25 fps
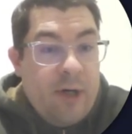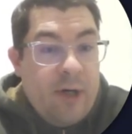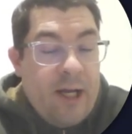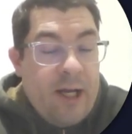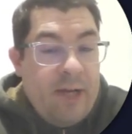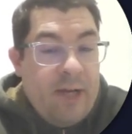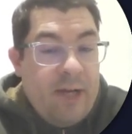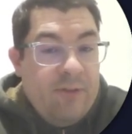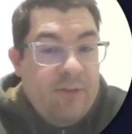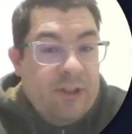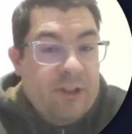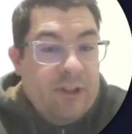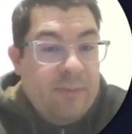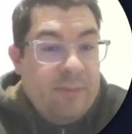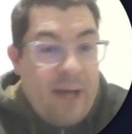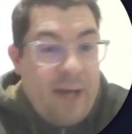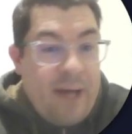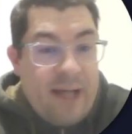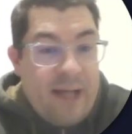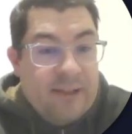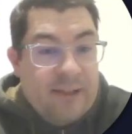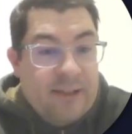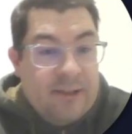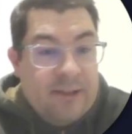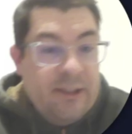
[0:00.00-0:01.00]
And if it's
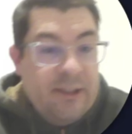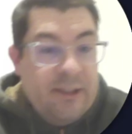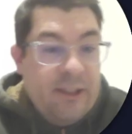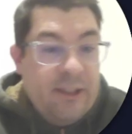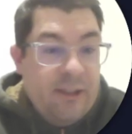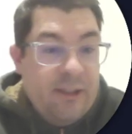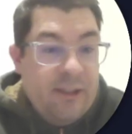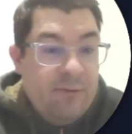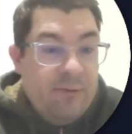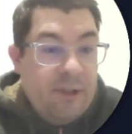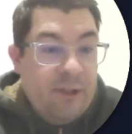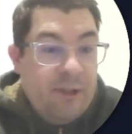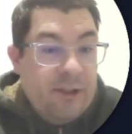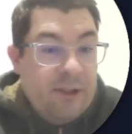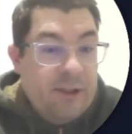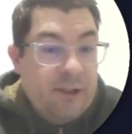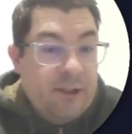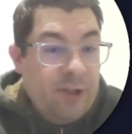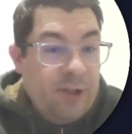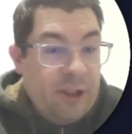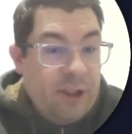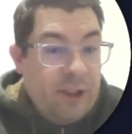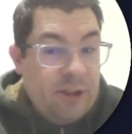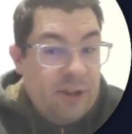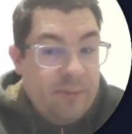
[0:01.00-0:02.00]
past the
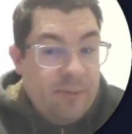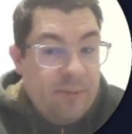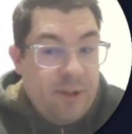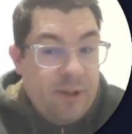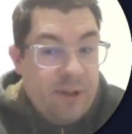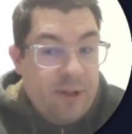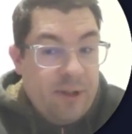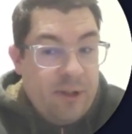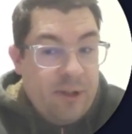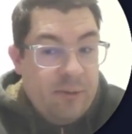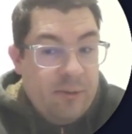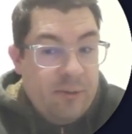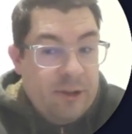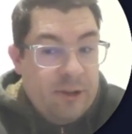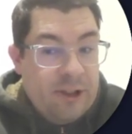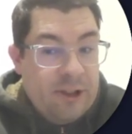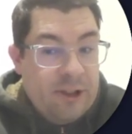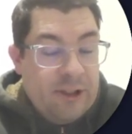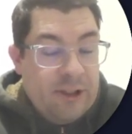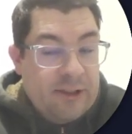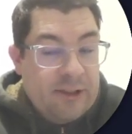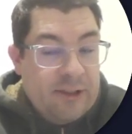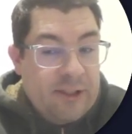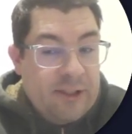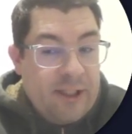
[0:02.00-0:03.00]
registration period, which
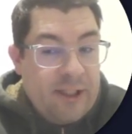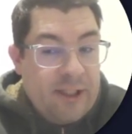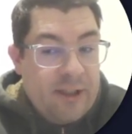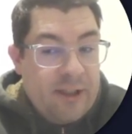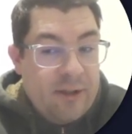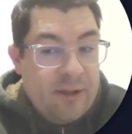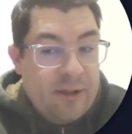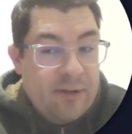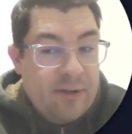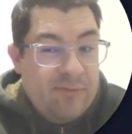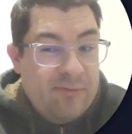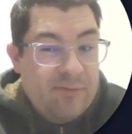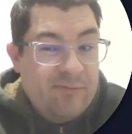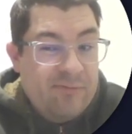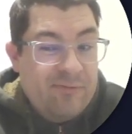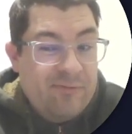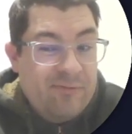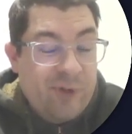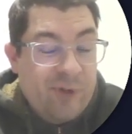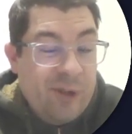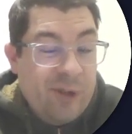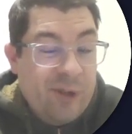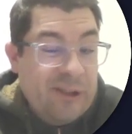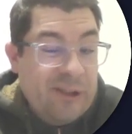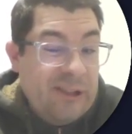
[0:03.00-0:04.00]
ends like on the
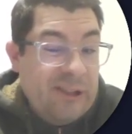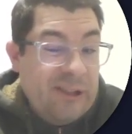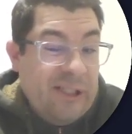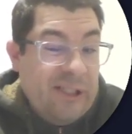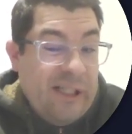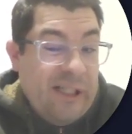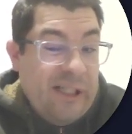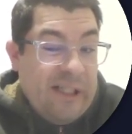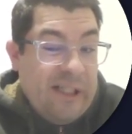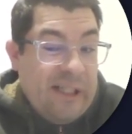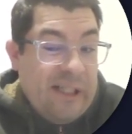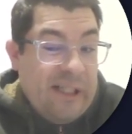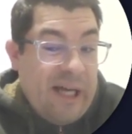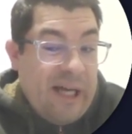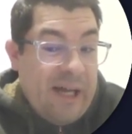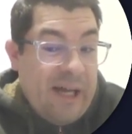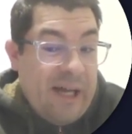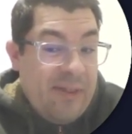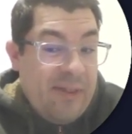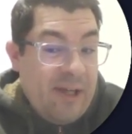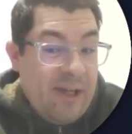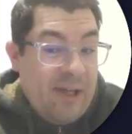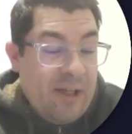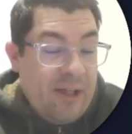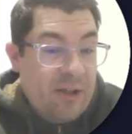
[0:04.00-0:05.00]
14th, I
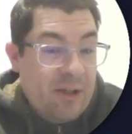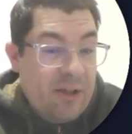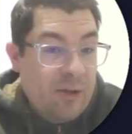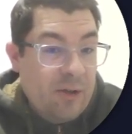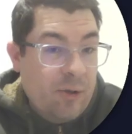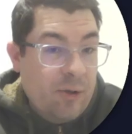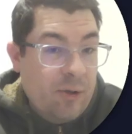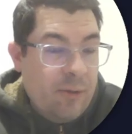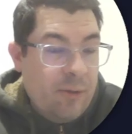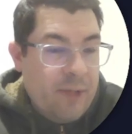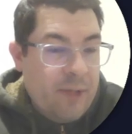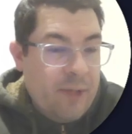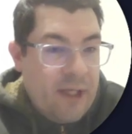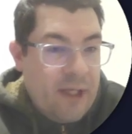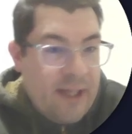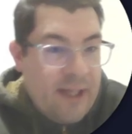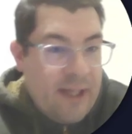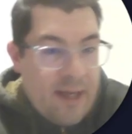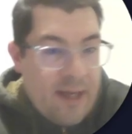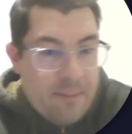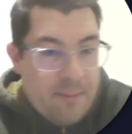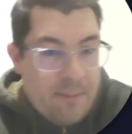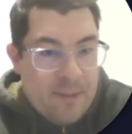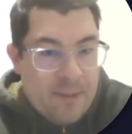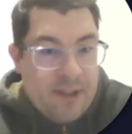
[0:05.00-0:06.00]
think, don't quote me on
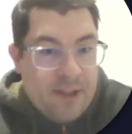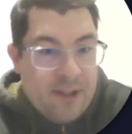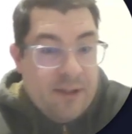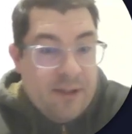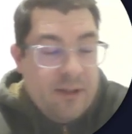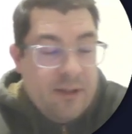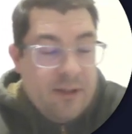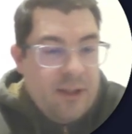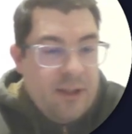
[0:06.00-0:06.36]
that, but